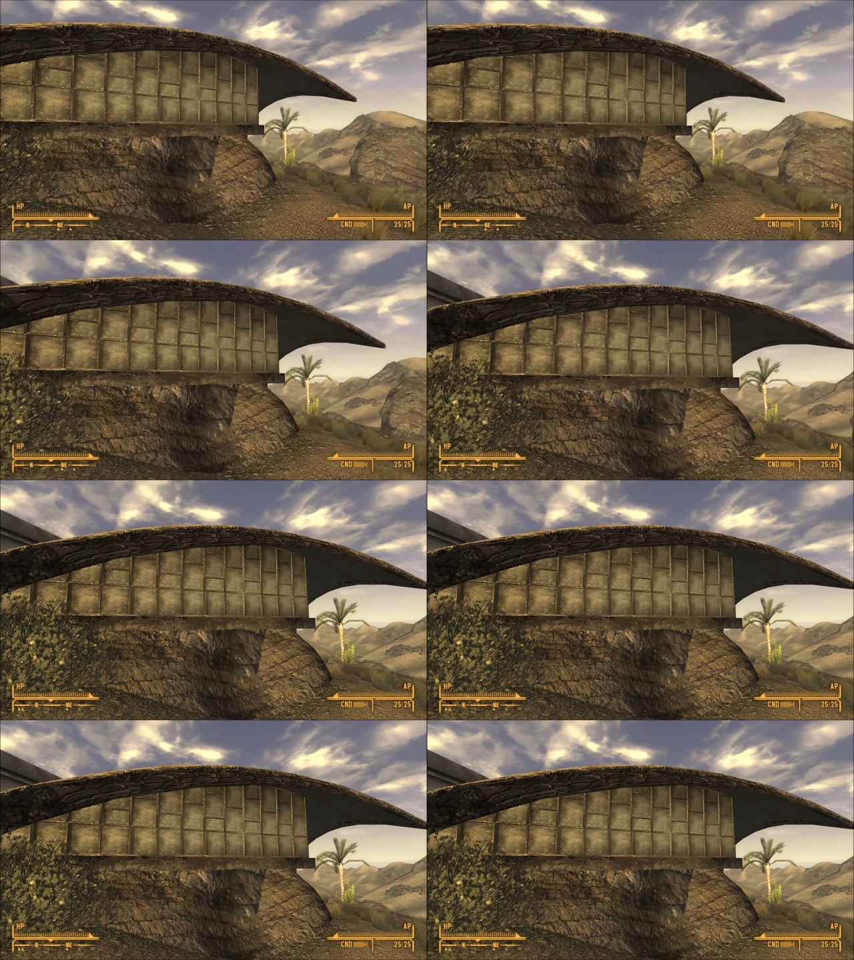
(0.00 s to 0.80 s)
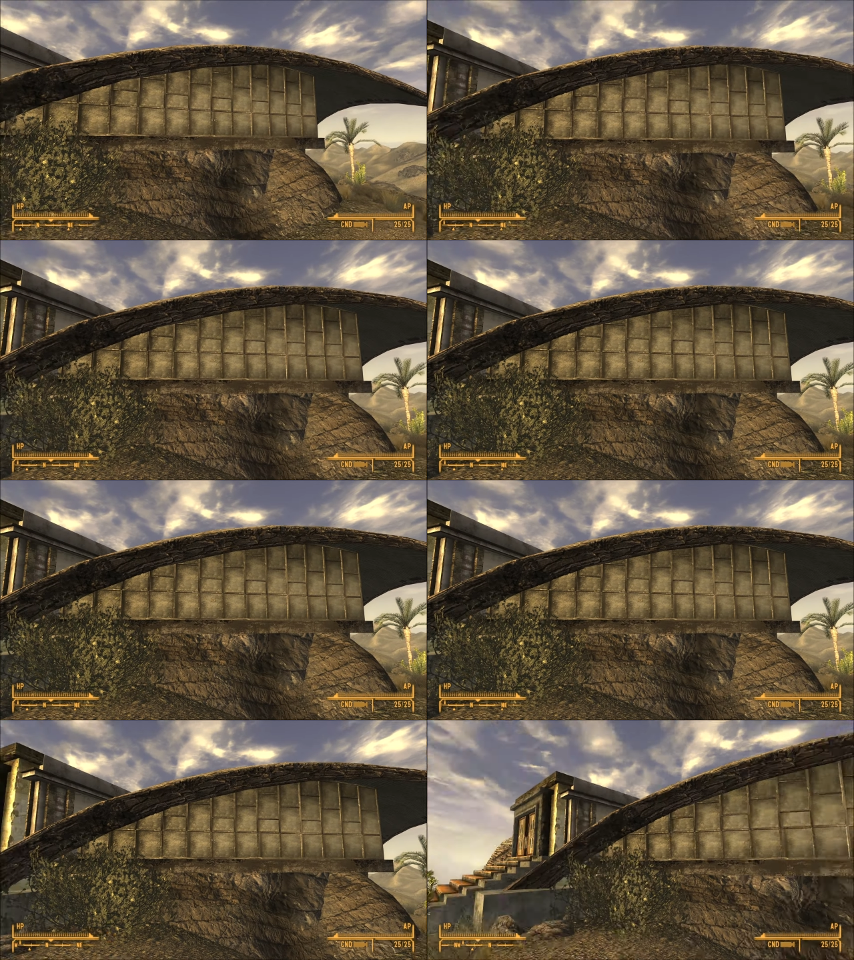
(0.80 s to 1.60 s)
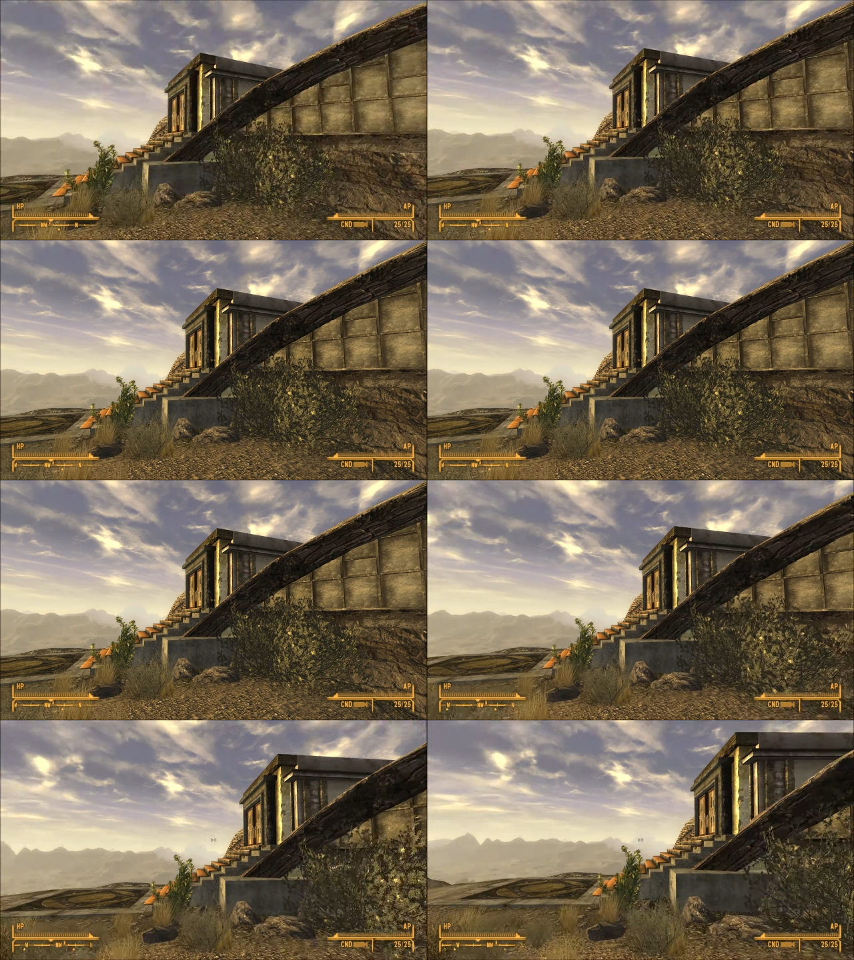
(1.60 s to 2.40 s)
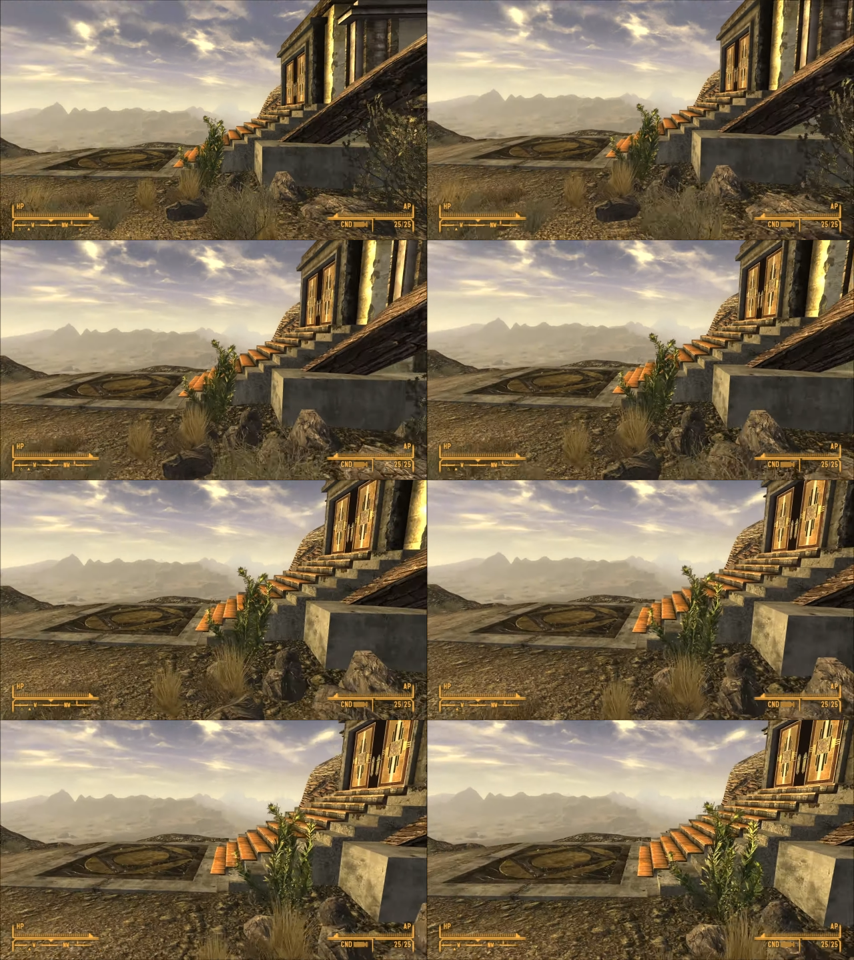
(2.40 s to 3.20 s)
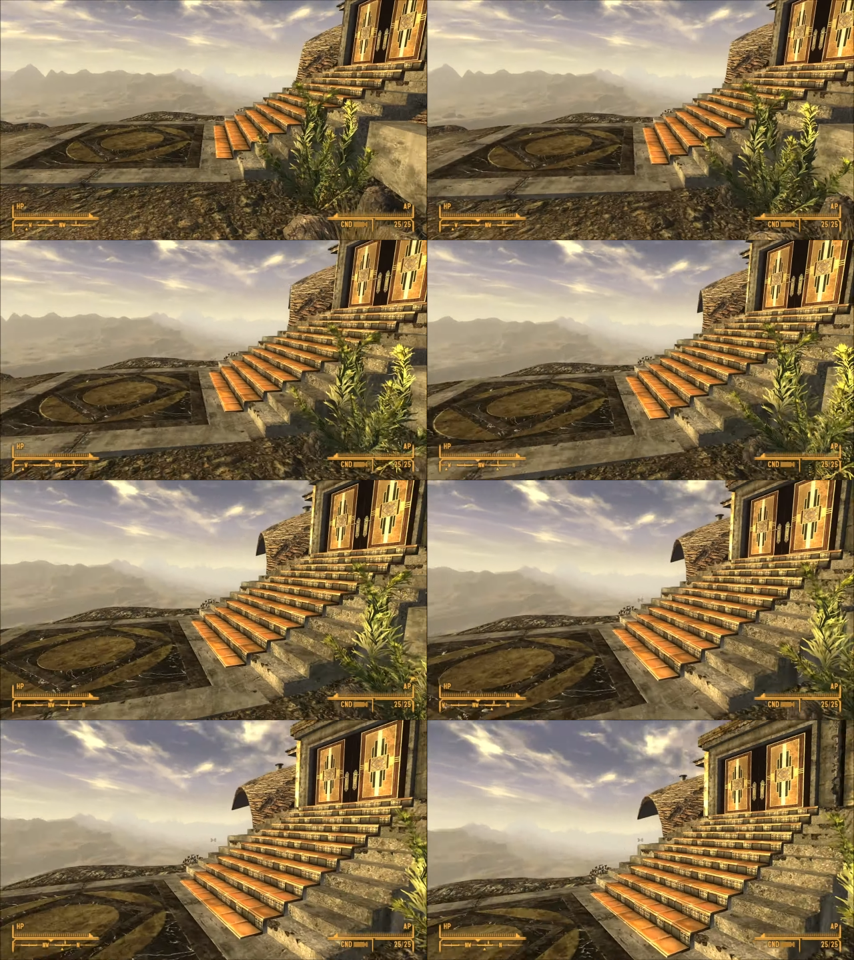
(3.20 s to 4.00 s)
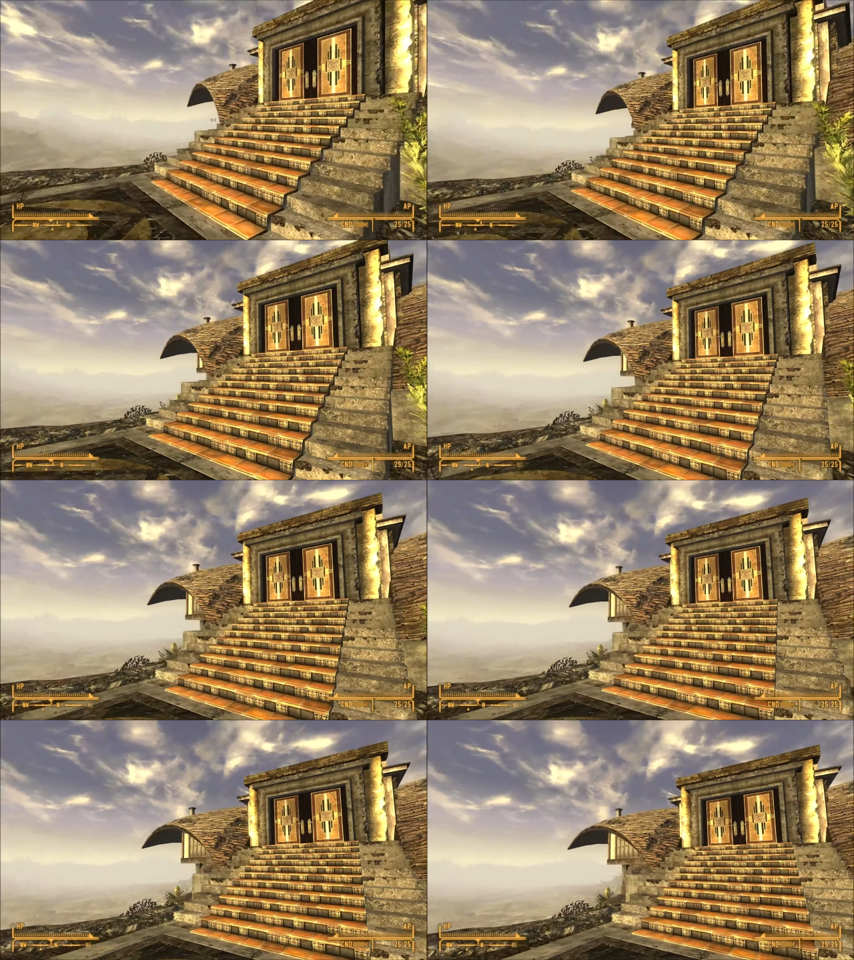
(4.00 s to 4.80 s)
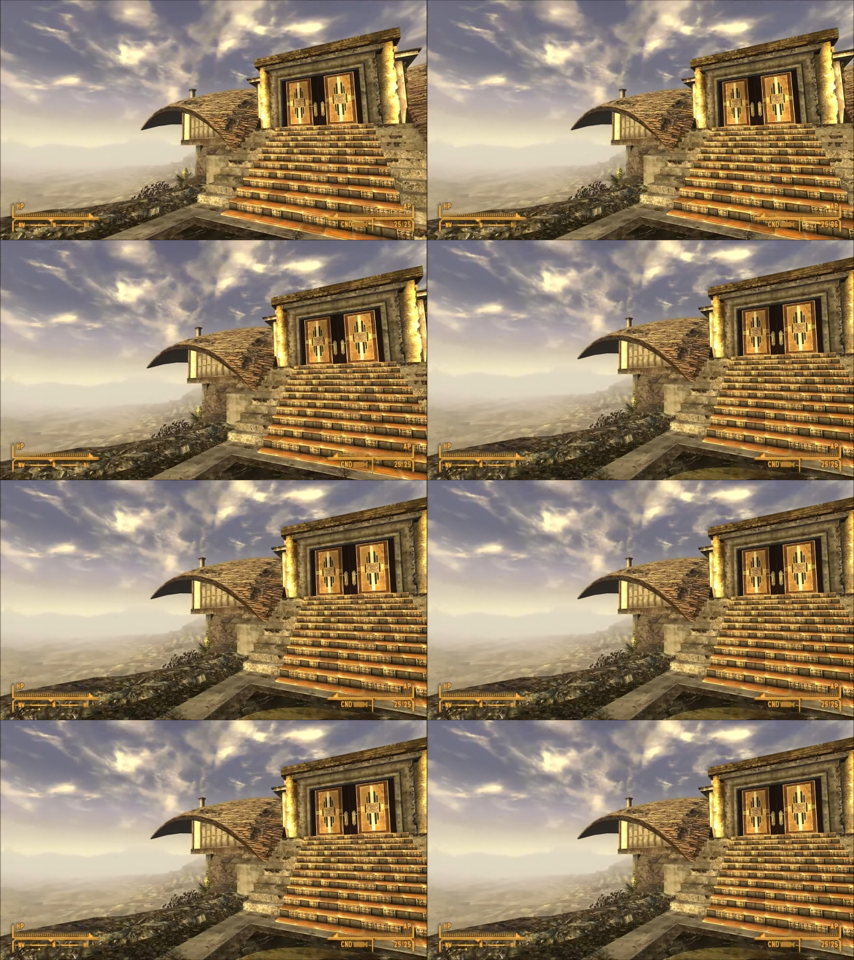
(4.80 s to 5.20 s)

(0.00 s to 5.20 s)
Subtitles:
(no speaker visible)